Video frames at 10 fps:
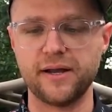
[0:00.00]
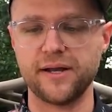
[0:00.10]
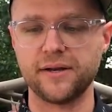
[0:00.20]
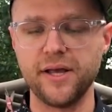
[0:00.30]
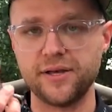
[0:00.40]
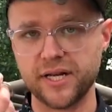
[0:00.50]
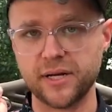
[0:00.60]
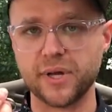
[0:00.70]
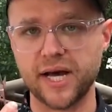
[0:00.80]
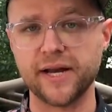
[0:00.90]
And you end
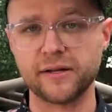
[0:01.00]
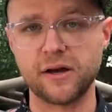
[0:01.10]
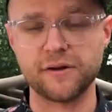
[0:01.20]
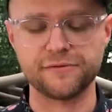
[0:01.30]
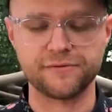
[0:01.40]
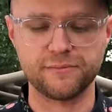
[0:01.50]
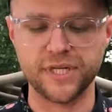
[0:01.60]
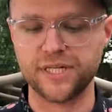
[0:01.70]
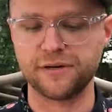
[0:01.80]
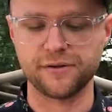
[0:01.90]
up cutting a lot of
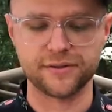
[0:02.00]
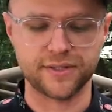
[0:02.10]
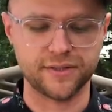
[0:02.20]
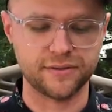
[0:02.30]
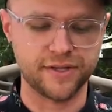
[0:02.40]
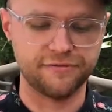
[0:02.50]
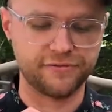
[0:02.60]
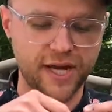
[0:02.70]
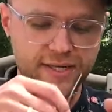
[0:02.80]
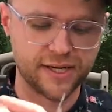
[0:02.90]
materials in
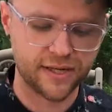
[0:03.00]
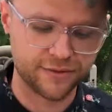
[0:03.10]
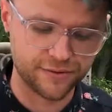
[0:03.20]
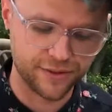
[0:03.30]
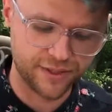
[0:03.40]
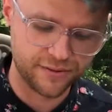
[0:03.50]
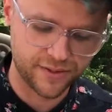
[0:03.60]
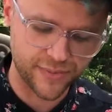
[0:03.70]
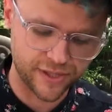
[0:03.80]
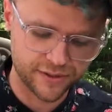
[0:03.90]
fly tying. So you'll need
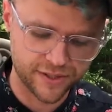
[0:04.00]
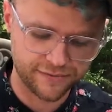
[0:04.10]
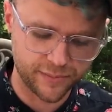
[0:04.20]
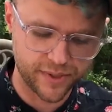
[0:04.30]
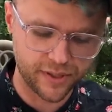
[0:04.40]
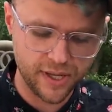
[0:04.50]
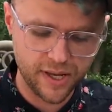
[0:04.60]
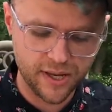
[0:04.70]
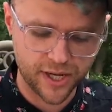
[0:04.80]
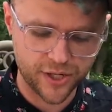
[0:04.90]
to pick yourself up
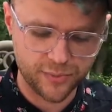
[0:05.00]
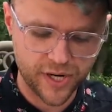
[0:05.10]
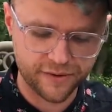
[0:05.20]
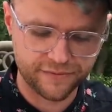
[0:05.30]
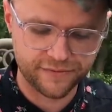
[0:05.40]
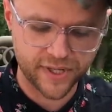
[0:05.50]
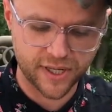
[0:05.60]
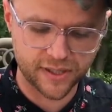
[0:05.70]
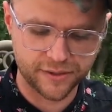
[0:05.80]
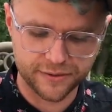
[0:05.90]
a good pair
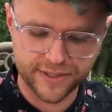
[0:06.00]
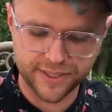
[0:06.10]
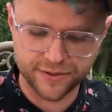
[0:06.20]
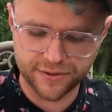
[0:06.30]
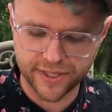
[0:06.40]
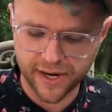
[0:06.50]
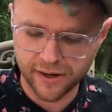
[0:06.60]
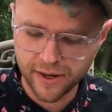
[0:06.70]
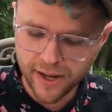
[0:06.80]
of little scissors there.